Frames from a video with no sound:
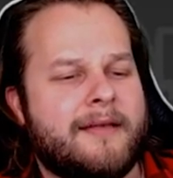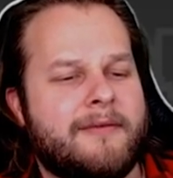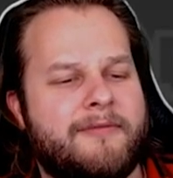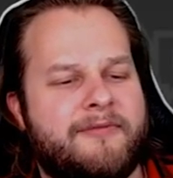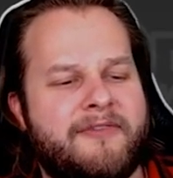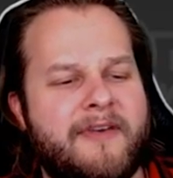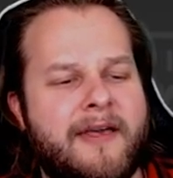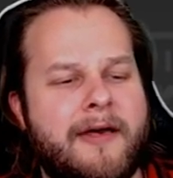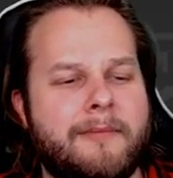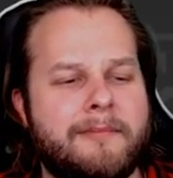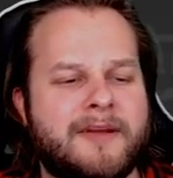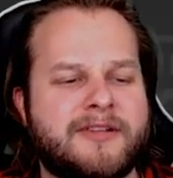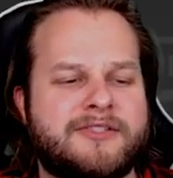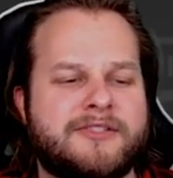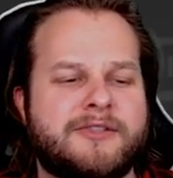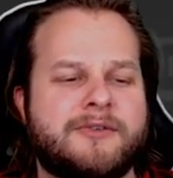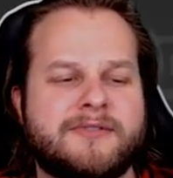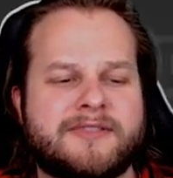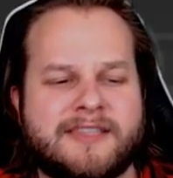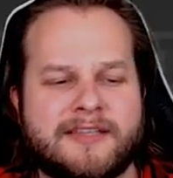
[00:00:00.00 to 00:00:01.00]
Felt my
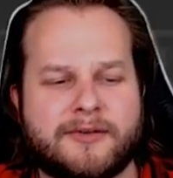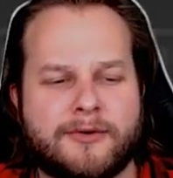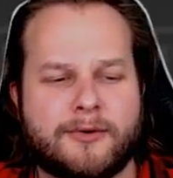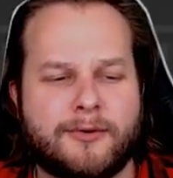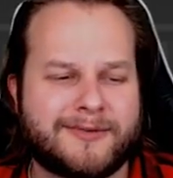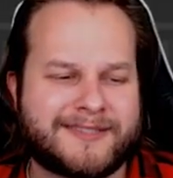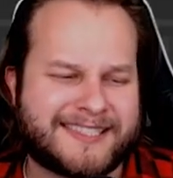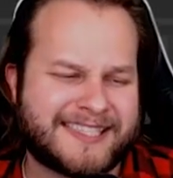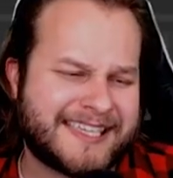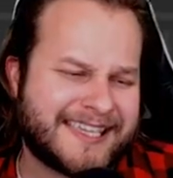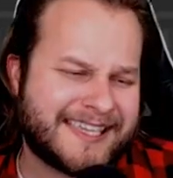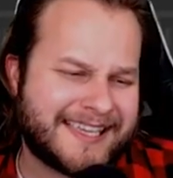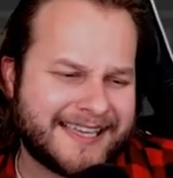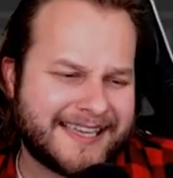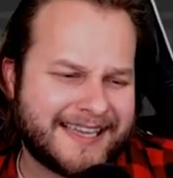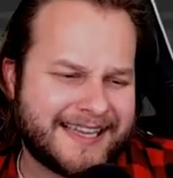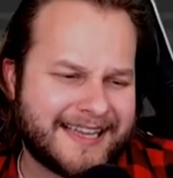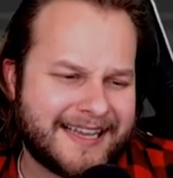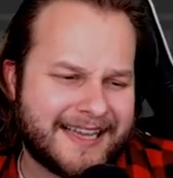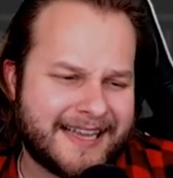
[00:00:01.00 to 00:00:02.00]
juicy
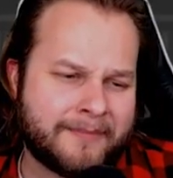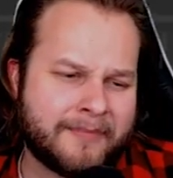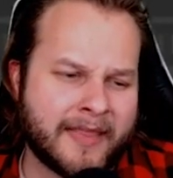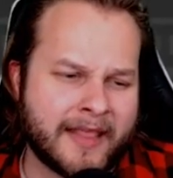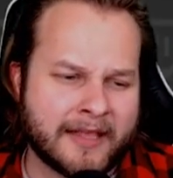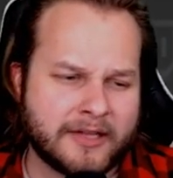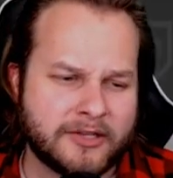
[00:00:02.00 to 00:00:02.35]
coochie,